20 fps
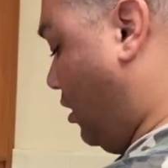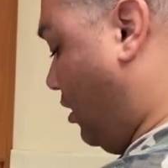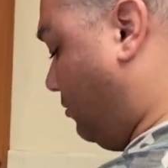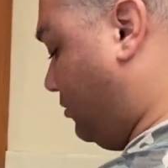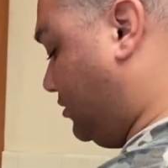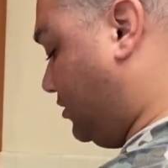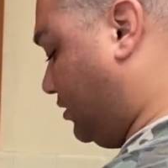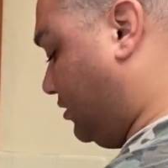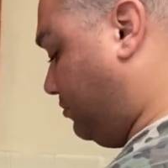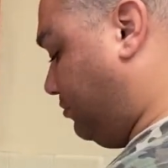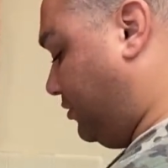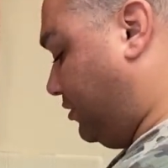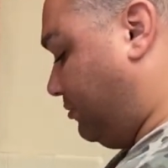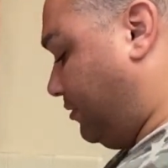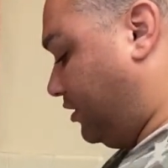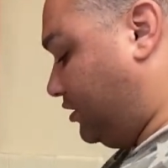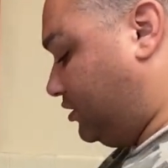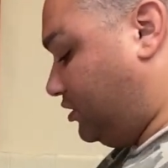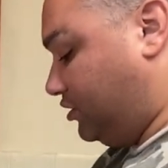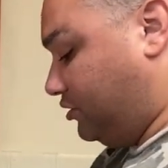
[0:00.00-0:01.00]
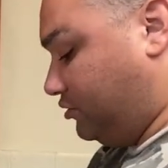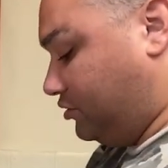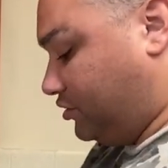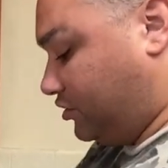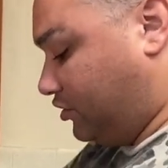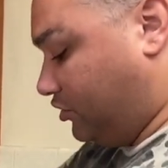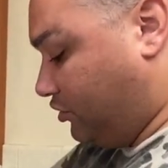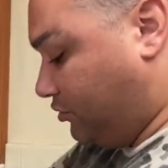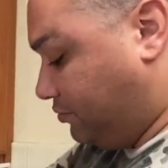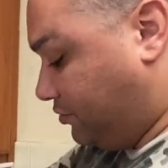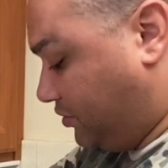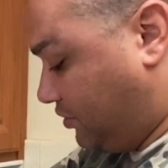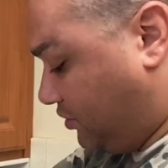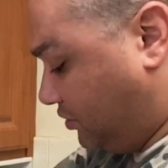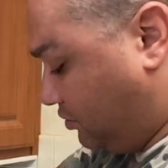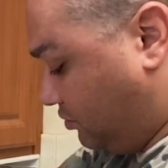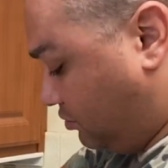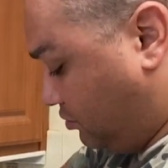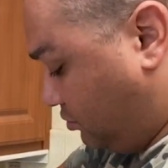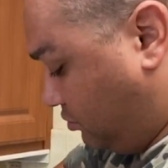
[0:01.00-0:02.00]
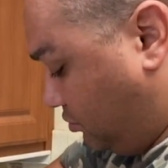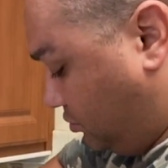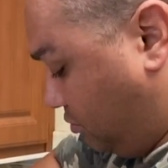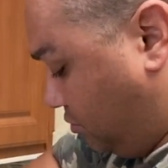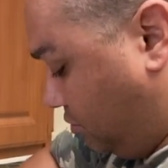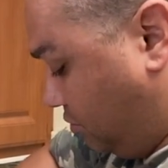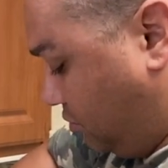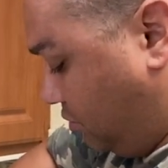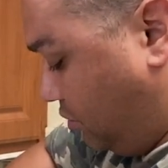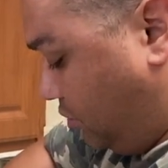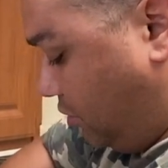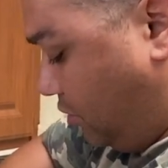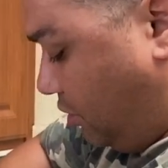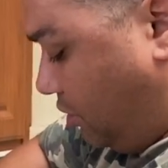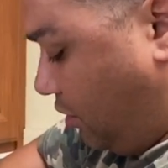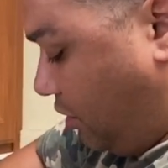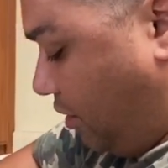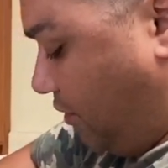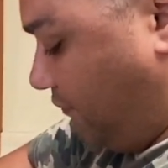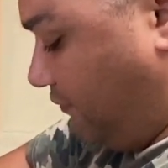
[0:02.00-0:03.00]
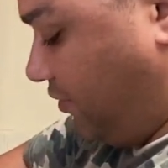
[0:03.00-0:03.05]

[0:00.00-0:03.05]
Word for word: I'm just gonna put about two scoops of